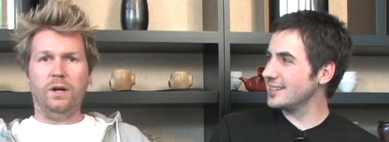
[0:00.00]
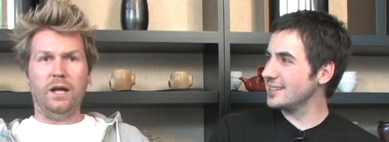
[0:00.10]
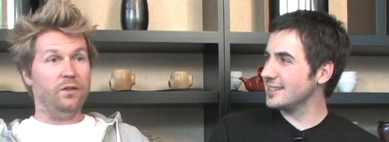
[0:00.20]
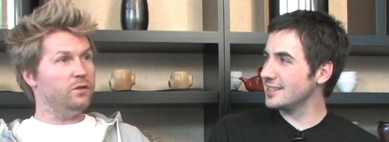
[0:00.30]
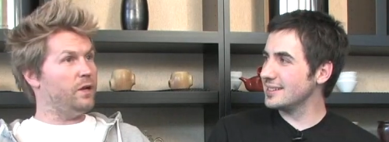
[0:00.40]
Speaker 1: when
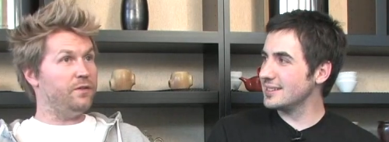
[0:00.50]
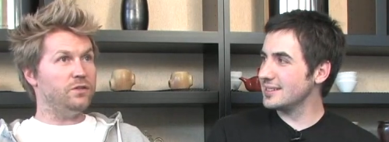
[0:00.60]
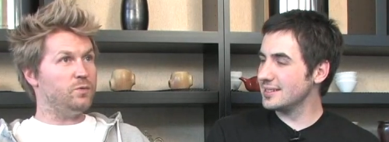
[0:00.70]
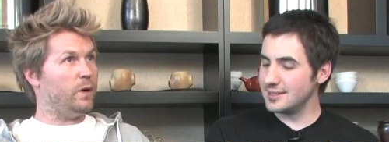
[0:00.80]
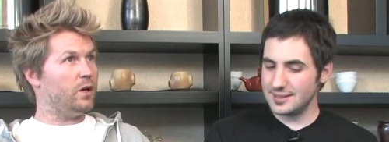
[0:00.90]
Heather
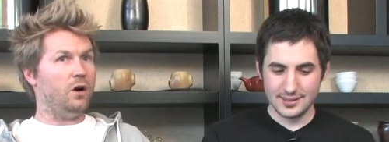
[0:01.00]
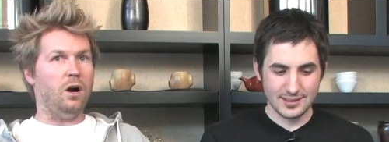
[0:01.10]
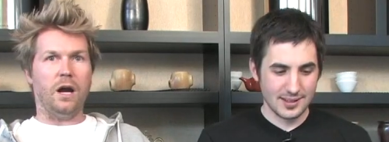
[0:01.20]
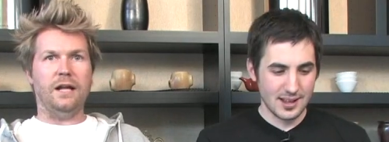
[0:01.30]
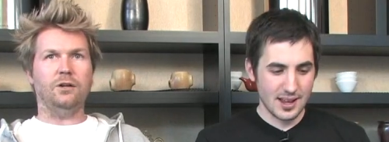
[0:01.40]
just bought a
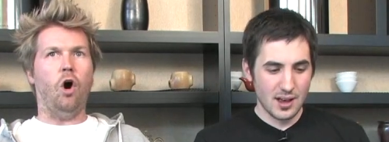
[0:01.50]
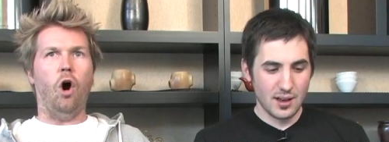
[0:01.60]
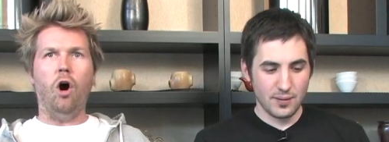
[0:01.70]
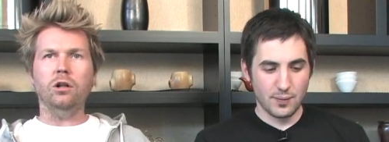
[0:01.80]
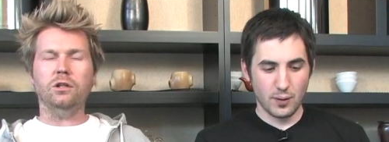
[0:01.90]
car and
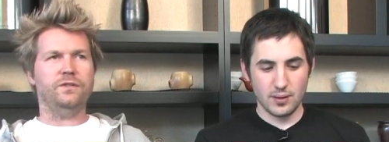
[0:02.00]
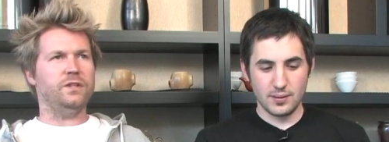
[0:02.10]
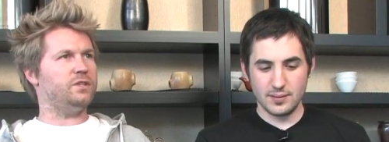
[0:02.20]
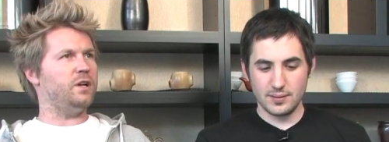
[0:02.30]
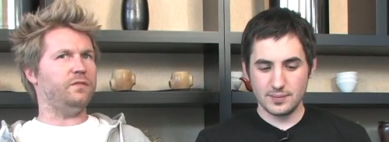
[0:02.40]
all of
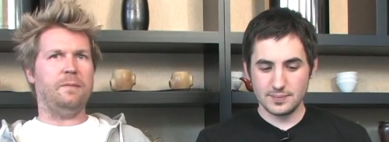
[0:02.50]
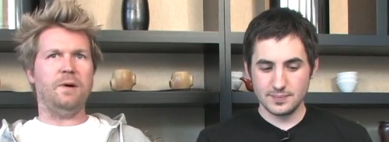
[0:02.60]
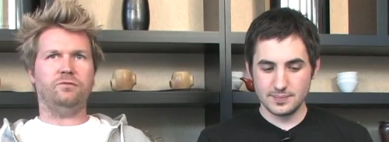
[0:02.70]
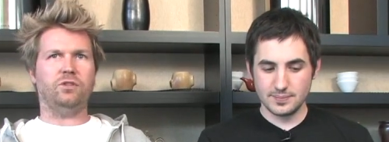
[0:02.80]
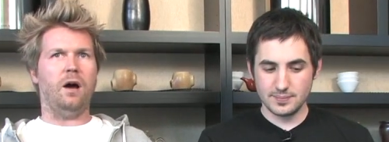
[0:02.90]
this stuff came
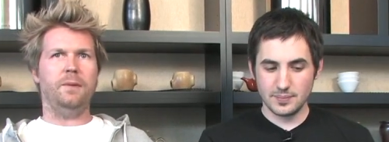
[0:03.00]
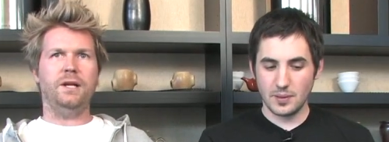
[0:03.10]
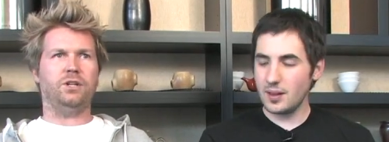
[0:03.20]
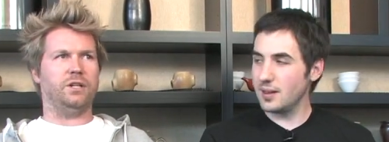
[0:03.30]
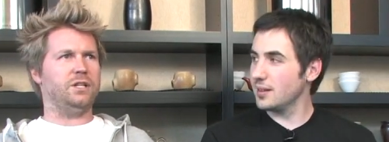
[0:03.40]
out dot
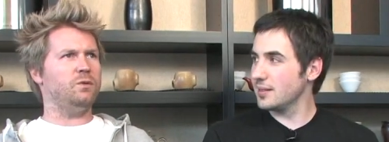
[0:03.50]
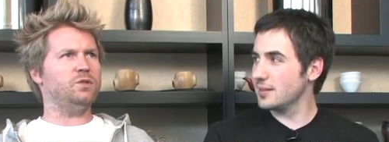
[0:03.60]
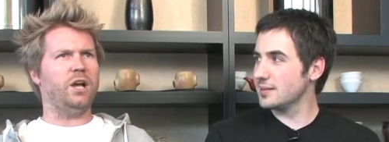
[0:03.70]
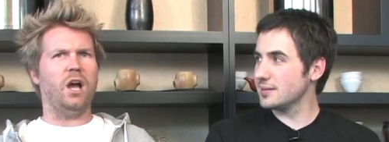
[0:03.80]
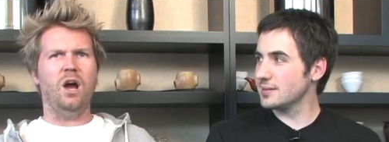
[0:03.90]
matrix and I was
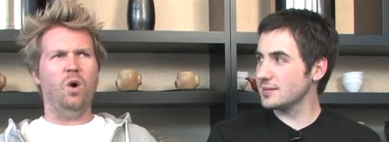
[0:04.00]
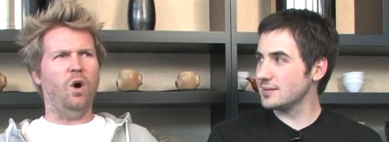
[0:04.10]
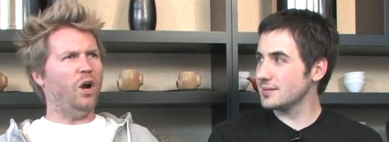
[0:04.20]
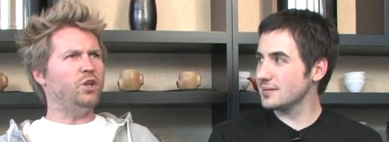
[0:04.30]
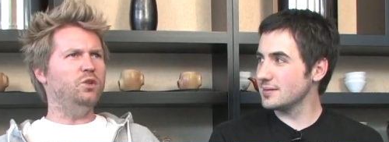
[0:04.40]
like,
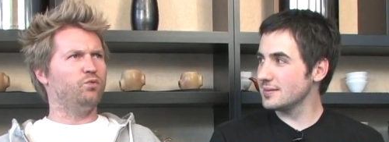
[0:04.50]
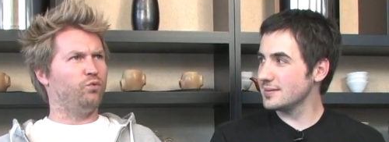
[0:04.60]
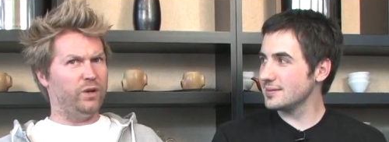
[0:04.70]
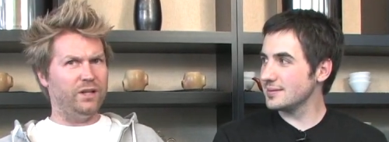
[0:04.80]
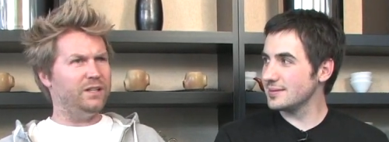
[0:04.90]
are you
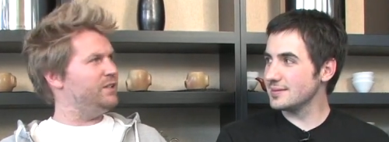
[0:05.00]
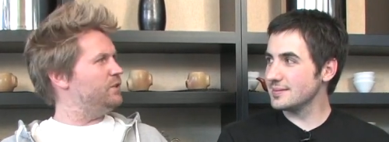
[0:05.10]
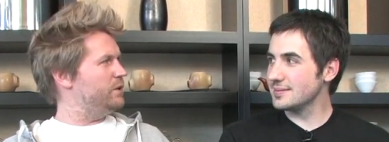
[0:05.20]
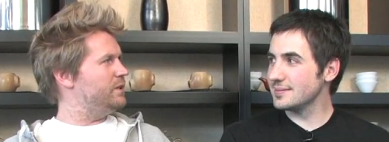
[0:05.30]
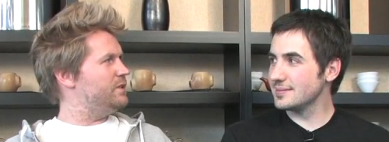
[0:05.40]
really
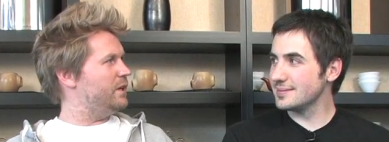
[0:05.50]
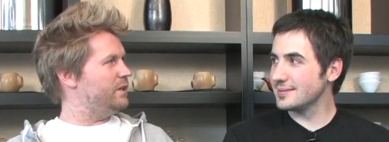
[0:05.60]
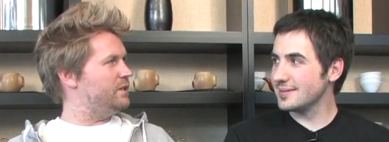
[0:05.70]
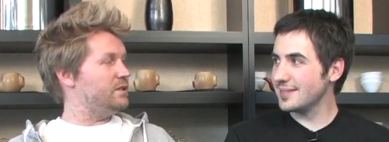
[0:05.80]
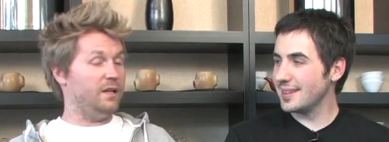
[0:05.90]
doing this
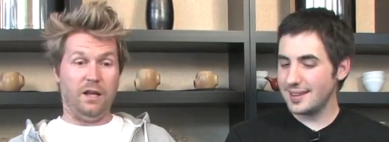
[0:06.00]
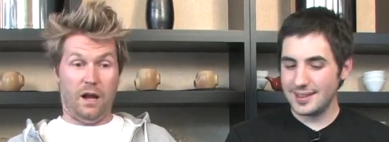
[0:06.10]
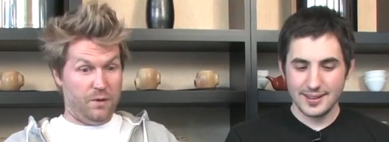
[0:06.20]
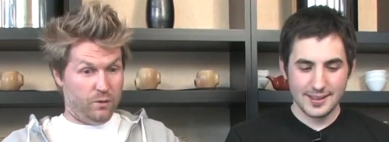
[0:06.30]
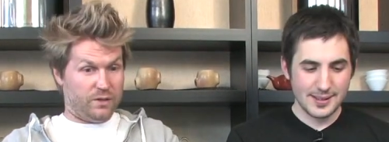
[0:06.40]
like this? And
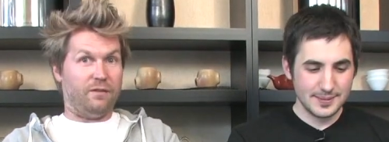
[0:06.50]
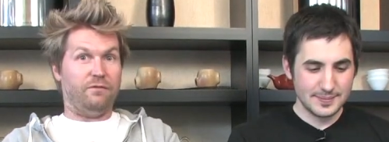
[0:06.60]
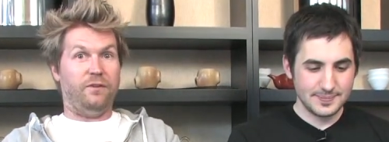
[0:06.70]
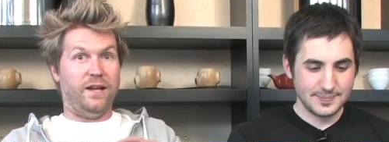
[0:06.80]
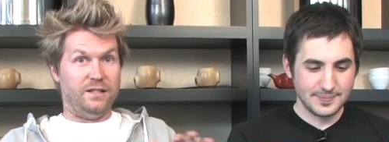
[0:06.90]
I mean, it was like
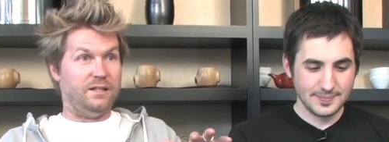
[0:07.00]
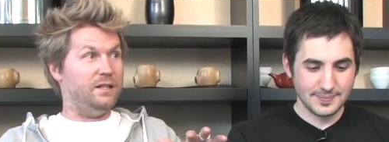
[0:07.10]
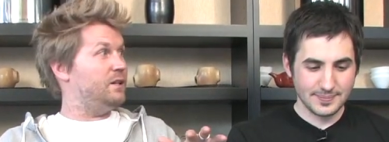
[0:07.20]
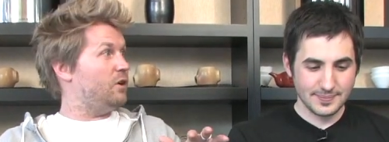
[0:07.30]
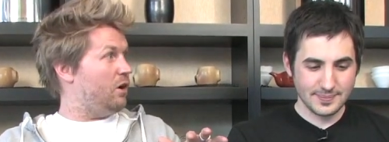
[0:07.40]

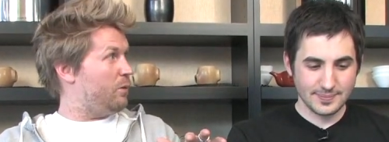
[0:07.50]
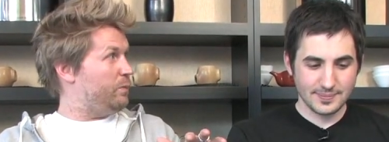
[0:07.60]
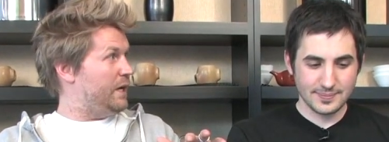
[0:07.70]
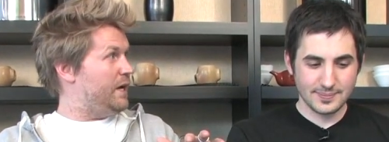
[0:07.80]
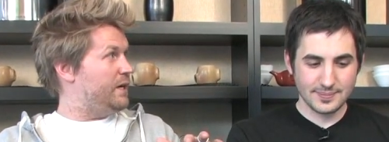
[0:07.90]
fancy car
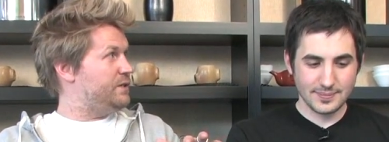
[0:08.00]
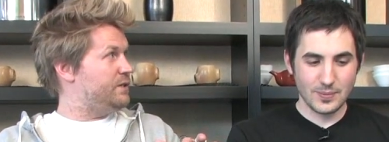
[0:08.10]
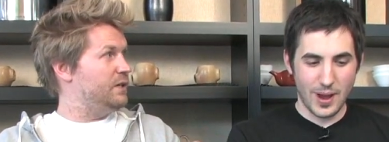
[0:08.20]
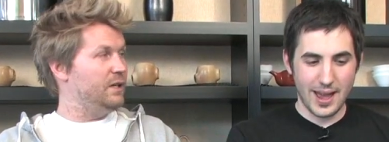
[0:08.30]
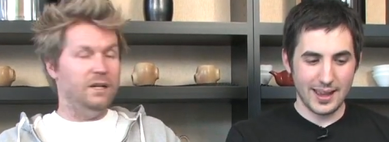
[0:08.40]

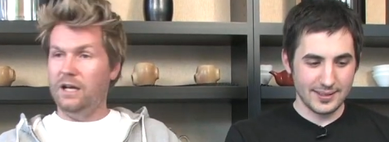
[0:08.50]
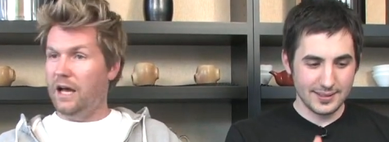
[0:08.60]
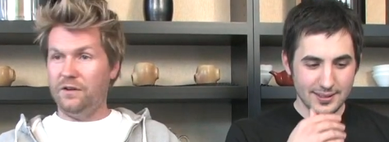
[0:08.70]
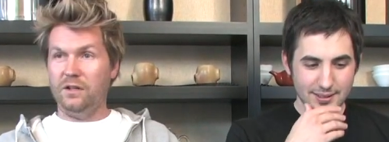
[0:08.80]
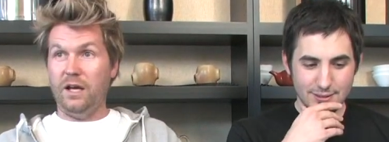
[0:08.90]
place. Right.
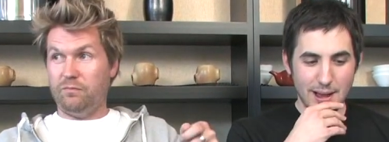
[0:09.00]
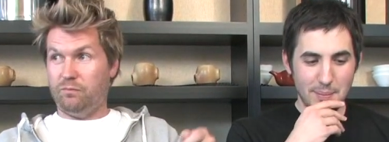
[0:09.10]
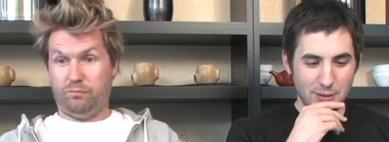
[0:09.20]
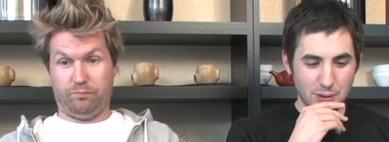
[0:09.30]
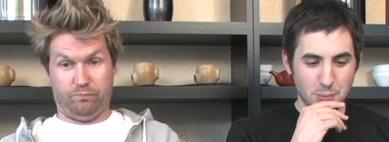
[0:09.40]
And they're like, dot
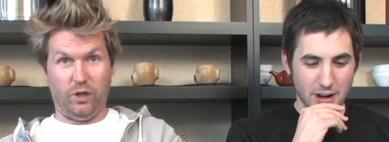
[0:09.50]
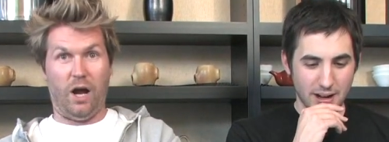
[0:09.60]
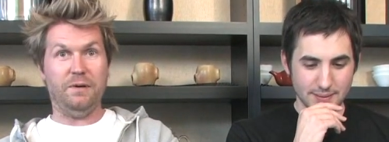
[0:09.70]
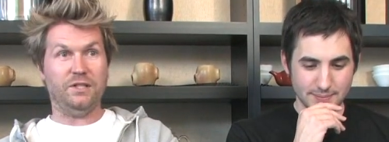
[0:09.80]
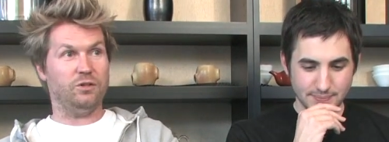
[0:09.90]
matrix printer.
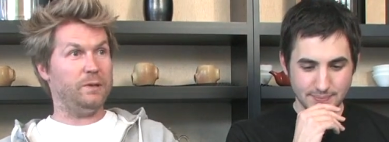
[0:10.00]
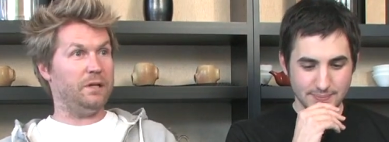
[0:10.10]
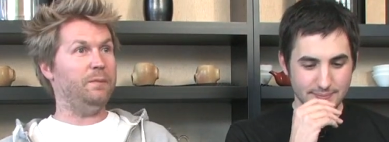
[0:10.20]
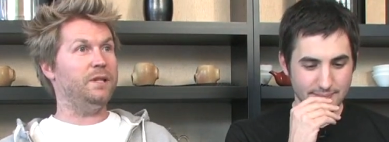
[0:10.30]
I